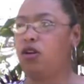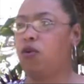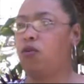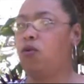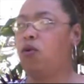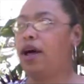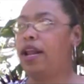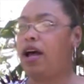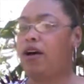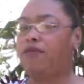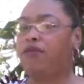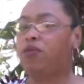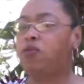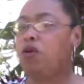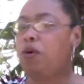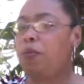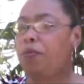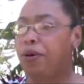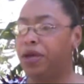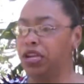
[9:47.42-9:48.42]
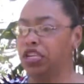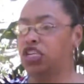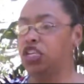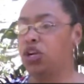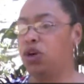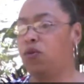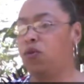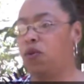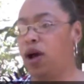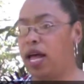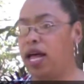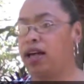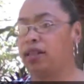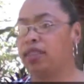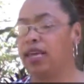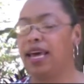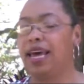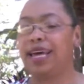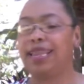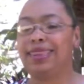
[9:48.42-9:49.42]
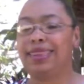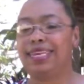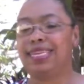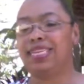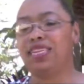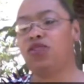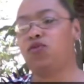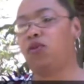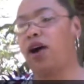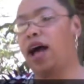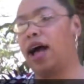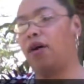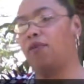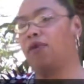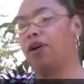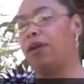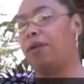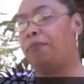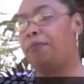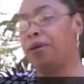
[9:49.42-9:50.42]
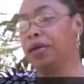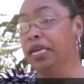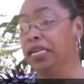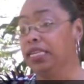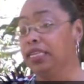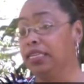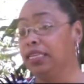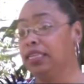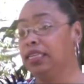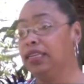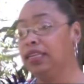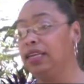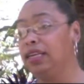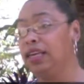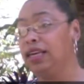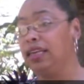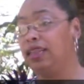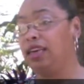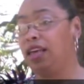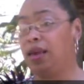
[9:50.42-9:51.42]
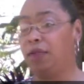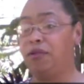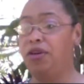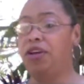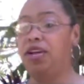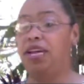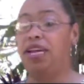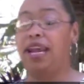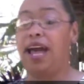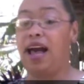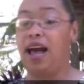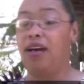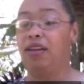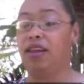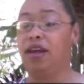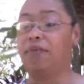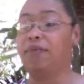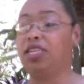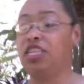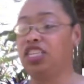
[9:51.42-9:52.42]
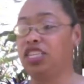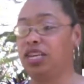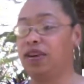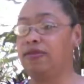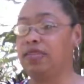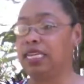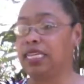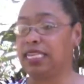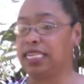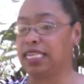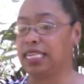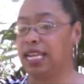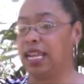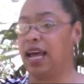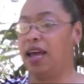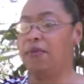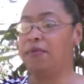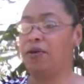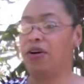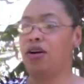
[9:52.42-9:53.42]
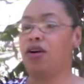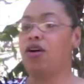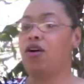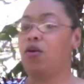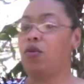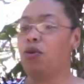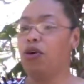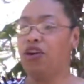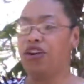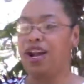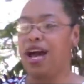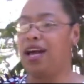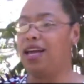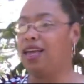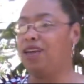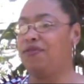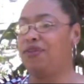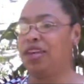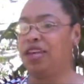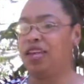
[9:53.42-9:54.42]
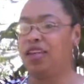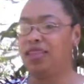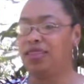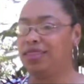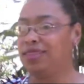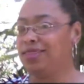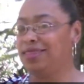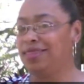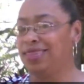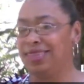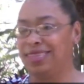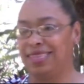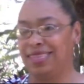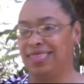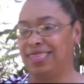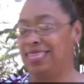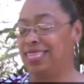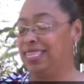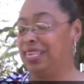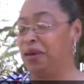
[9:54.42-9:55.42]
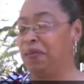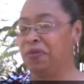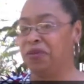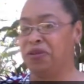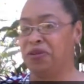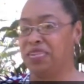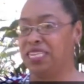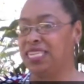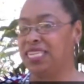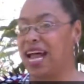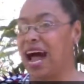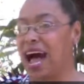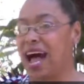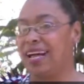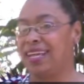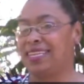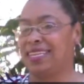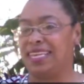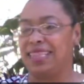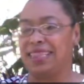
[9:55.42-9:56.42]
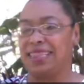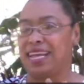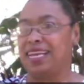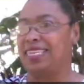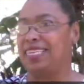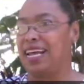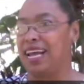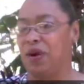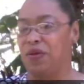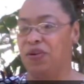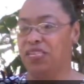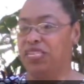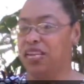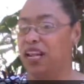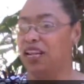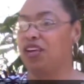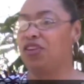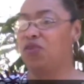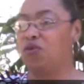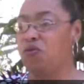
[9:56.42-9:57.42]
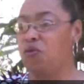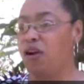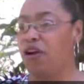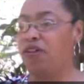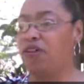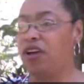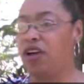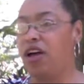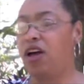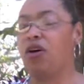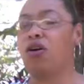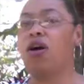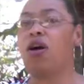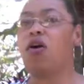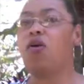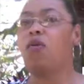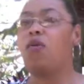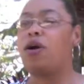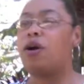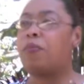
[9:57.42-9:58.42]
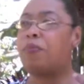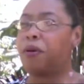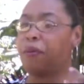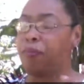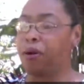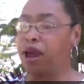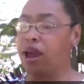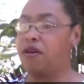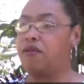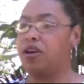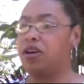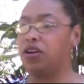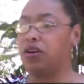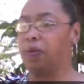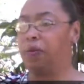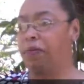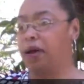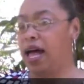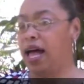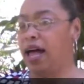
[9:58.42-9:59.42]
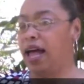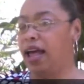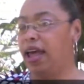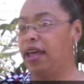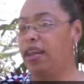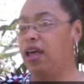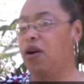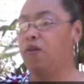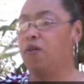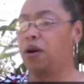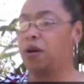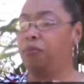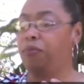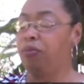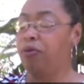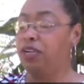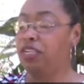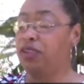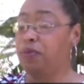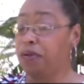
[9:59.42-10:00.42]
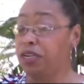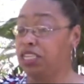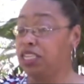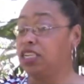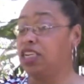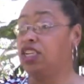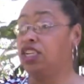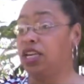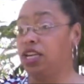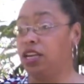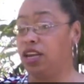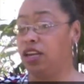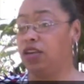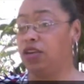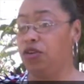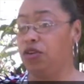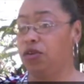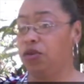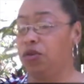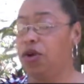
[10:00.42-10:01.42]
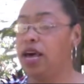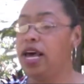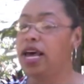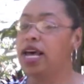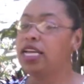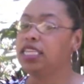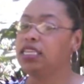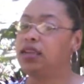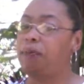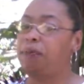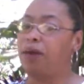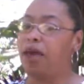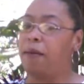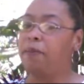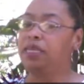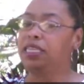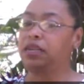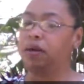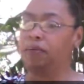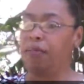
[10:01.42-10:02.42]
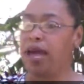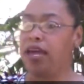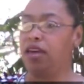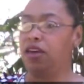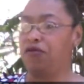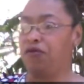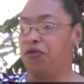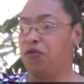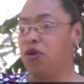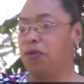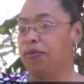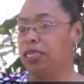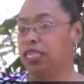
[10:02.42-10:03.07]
whatever will build your wealth. This is why I want to build the community. Now, let me just give this disclaimer. We're not giving tips on stocks and things like, or telling you where to go. We're preparing your mind and we're positioning you to be able to make informed